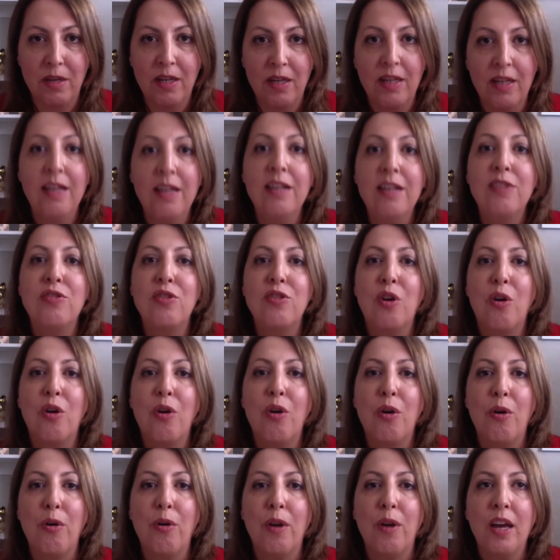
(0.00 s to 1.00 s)

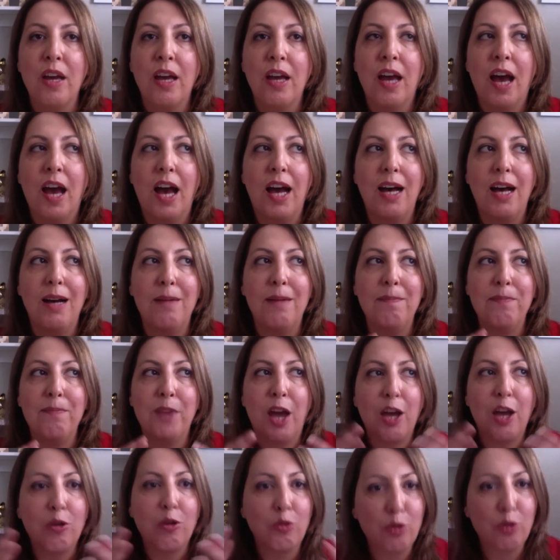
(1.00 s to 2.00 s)
So um,
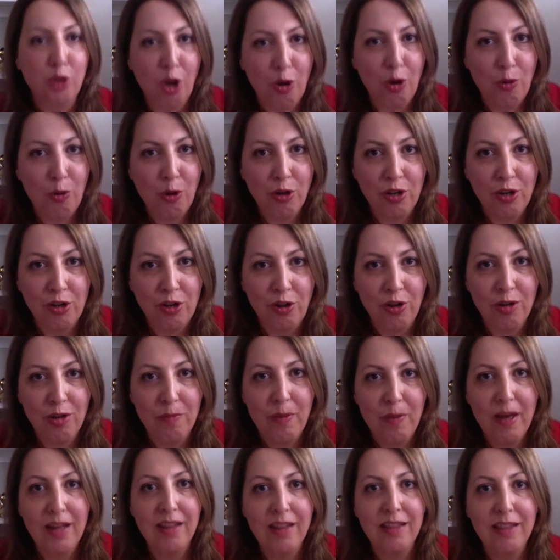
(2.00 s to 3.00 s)
I could go on and on
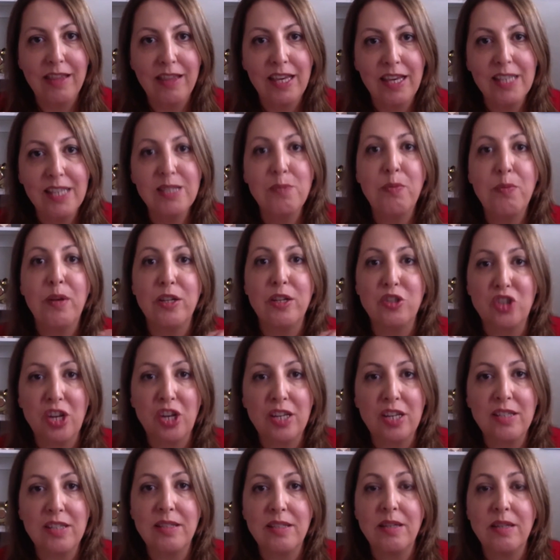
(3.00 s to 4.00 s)
about this, but
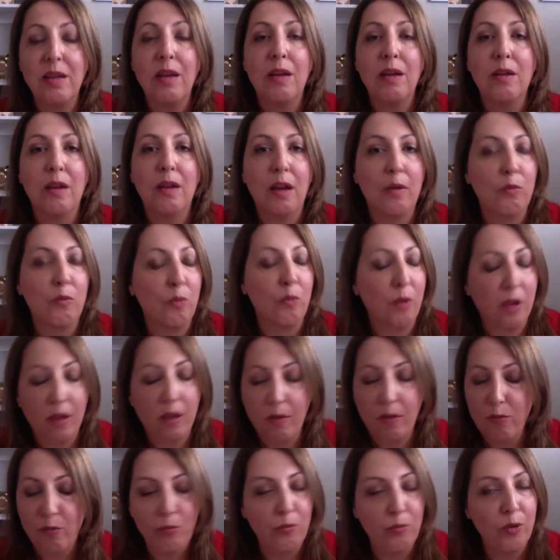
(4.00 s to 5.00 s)
just
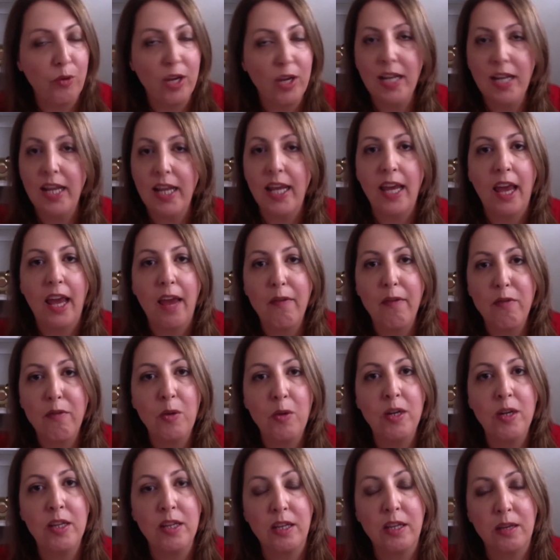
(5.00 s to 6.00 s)
really
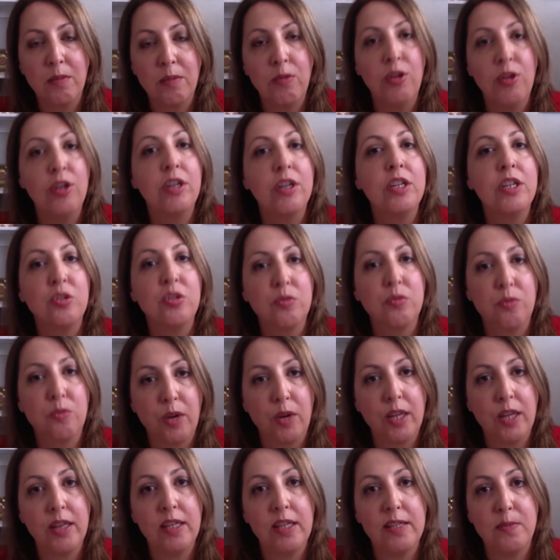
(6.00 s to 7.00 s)
everyone in the community should
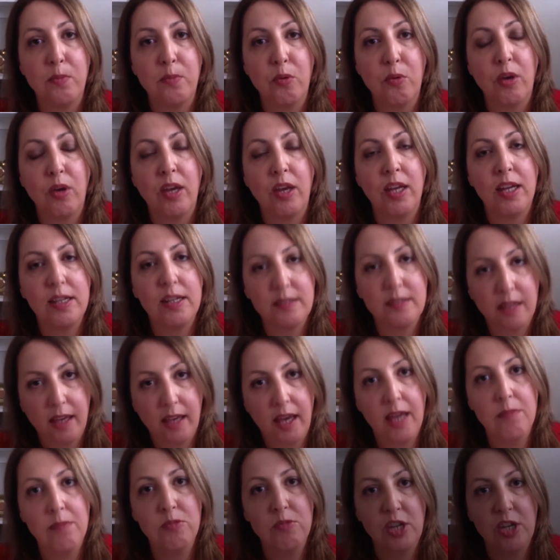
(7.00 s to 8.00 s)
read this book. It is a
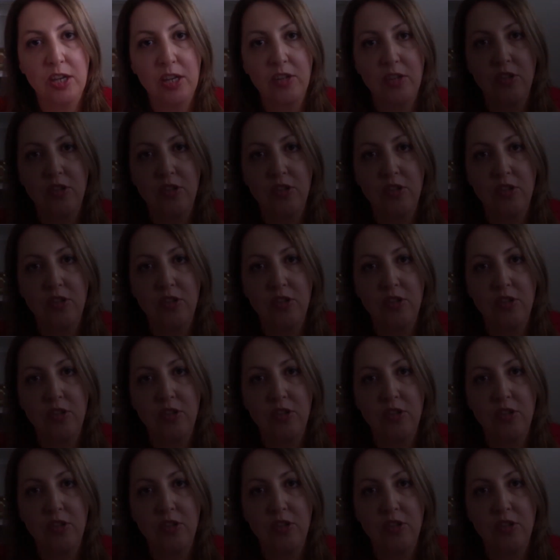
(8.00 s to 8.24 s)
game changer.